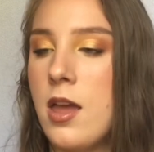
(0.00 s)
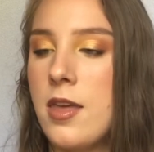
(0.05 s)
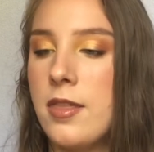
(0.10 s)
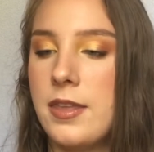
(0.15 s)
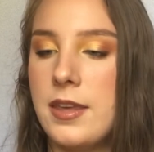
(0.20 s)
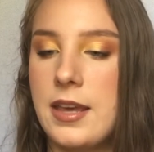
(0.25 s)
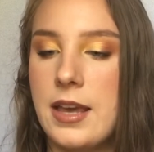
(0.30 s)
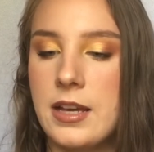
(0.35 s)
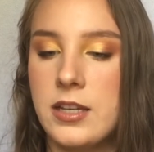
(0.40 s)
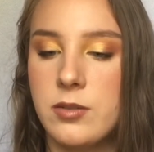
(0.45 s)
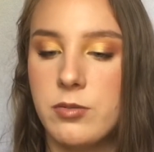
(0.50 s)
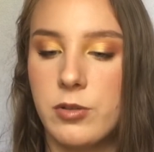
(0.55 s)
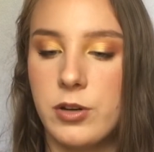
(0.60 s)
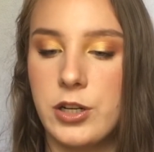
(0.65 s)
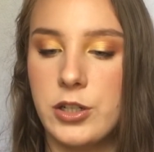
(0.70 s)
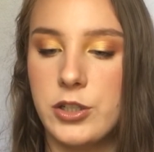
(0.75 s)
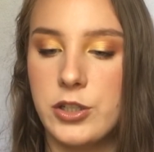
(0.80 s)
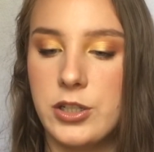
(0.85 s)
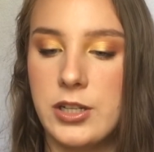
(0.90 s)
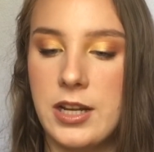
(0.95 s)
The
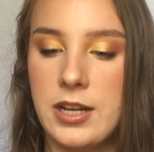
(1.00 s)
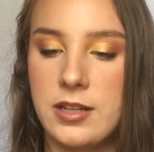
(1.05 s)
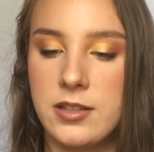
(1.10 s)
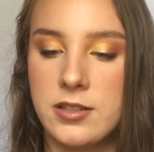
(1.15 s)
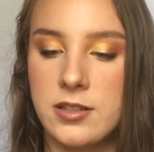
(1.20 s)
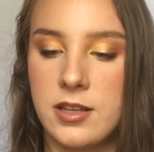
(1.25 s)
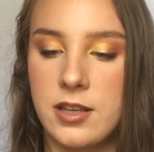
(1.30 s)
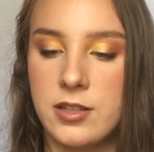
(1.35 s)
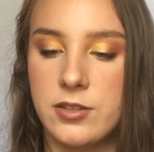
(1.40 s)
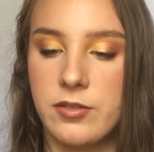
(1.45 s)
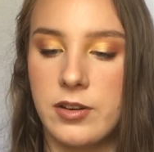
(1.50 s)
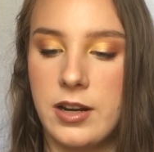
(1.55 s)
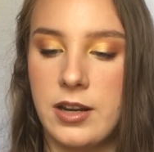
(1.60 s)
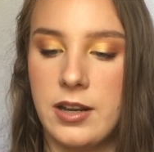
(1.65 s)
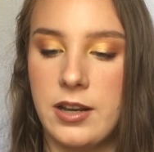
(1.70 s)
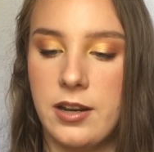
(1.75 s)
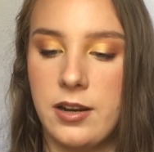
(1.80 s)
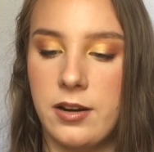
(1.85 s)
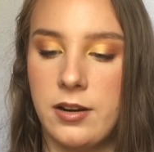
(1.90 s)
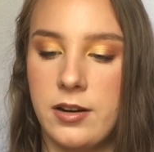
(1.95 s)
expiration date says right
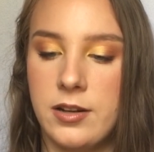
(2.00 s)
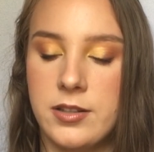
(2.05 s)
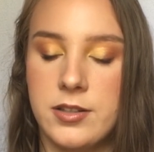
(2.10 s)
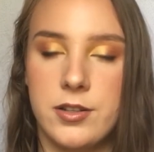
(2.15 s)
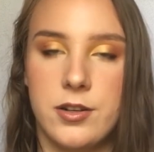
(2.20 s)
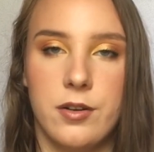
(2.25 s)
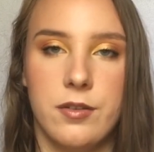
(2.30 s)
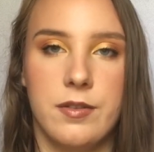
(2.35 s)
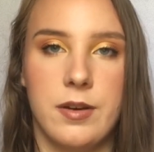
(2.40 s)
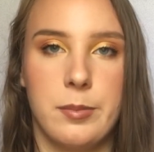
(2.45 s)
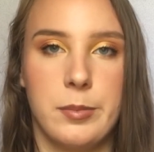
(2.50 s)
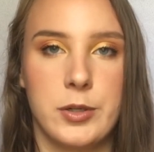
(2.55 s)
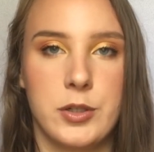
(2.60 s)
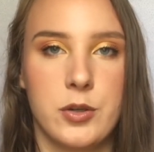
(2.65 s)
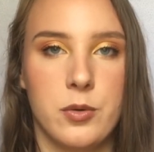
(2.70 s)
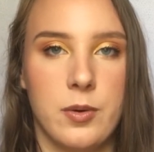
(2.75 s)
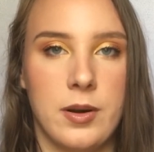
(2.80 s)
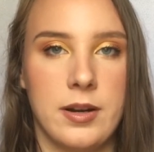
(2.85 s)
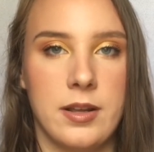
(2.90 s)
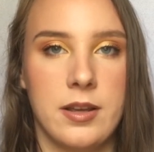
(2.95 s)
here, it's November
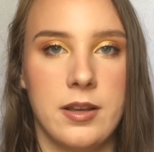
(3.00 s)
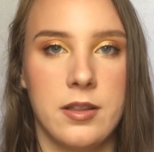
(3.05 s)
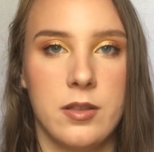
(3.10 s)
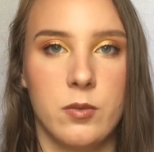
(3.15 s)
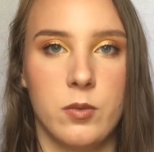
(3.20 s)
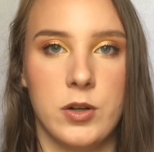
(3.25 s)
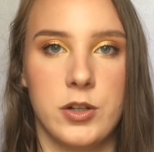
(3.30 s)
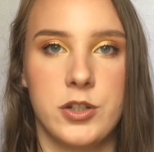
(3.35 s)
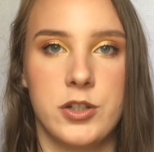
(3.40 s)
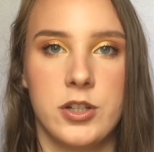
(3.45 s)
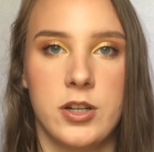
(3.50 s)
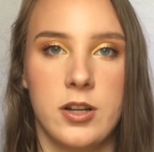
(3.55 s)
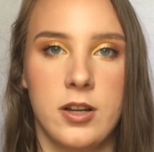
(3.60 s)
20th, which